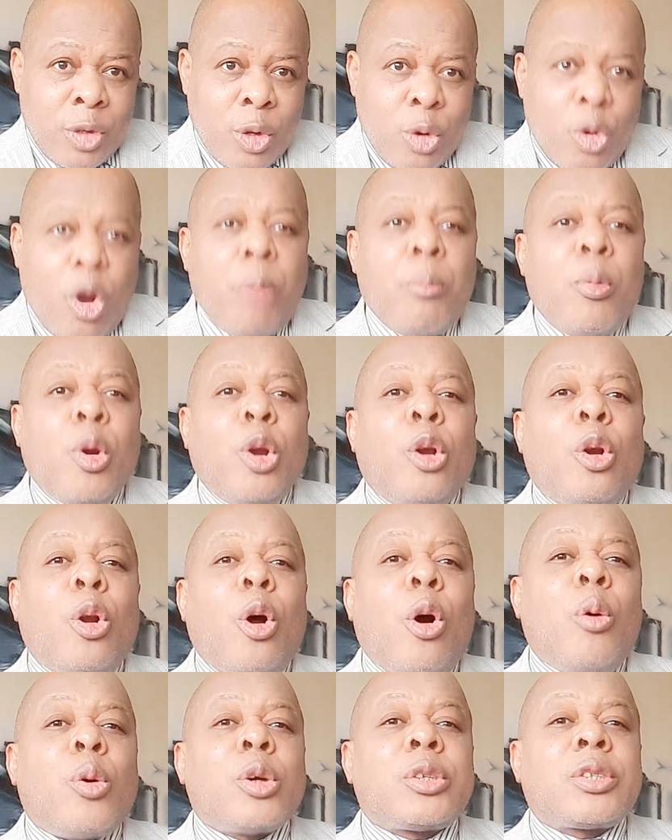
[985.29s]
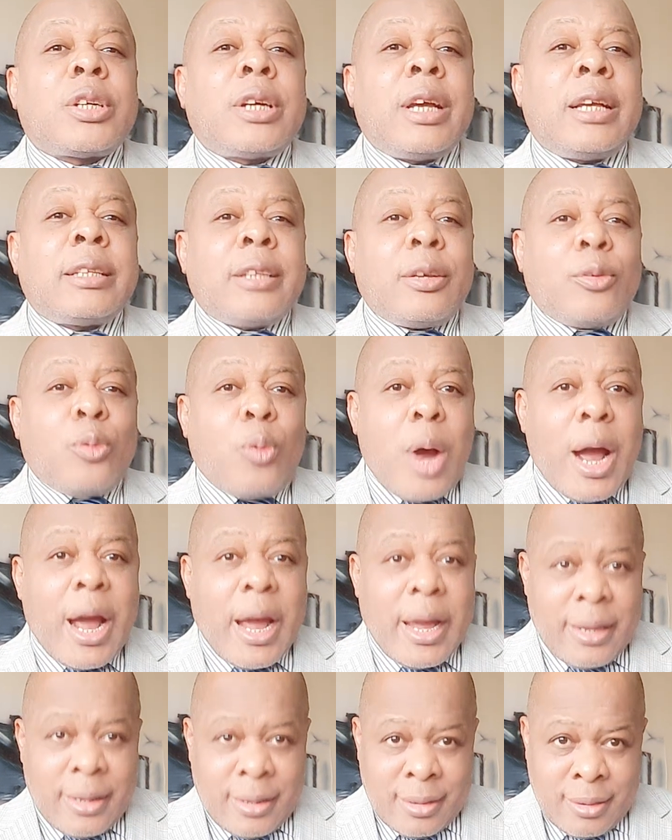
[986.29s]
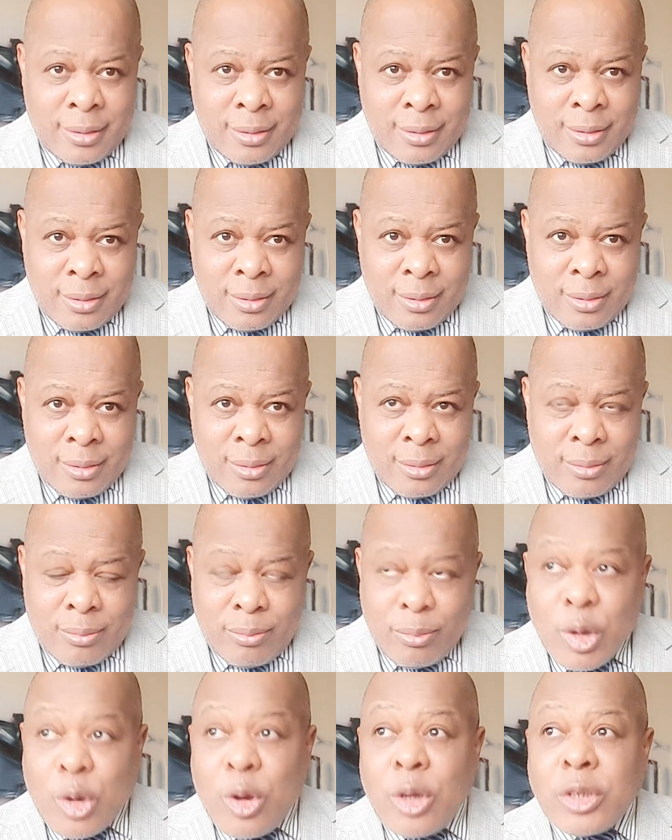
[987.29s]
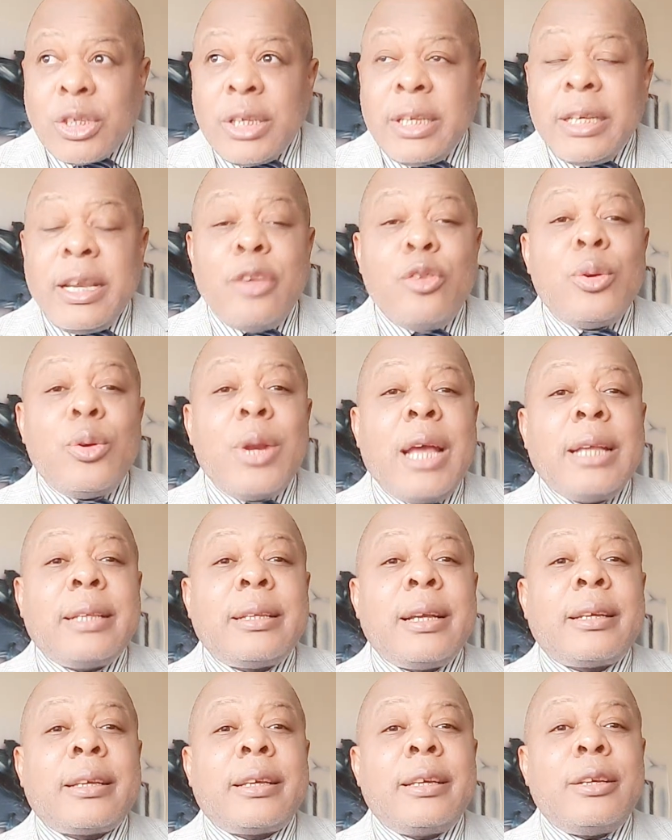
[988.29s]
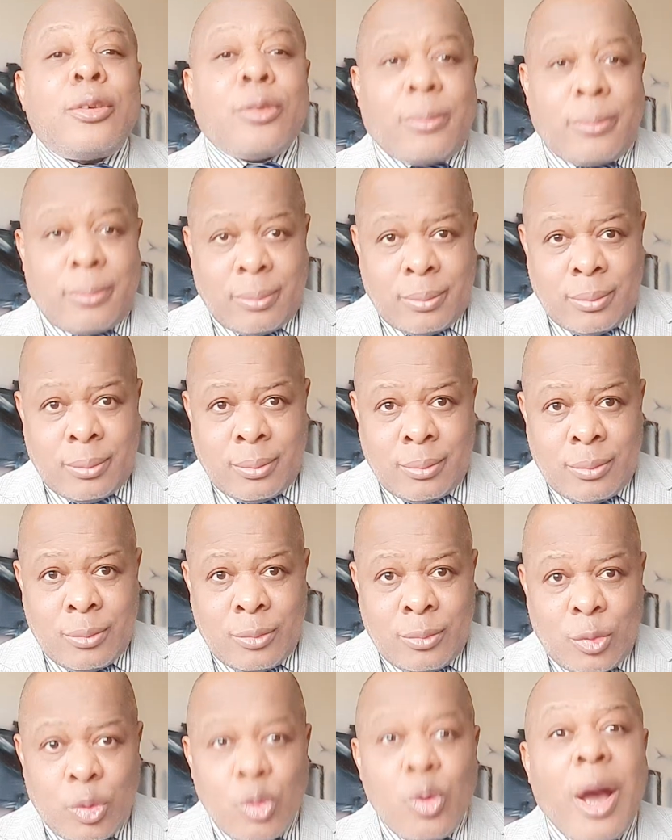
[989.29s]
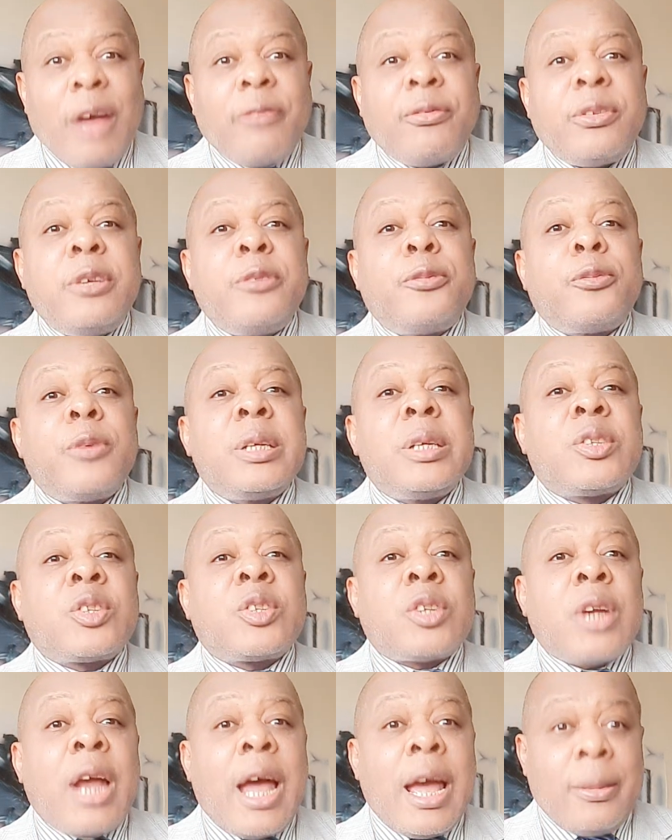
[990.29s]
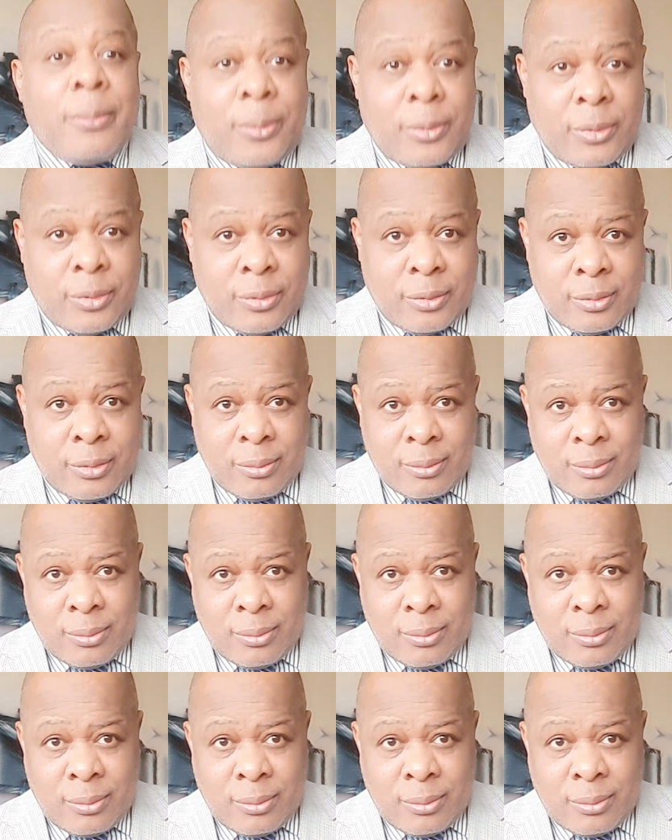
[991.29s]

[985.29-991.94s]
Common law was created, why? Because in the United Kingdom, you have different tribes.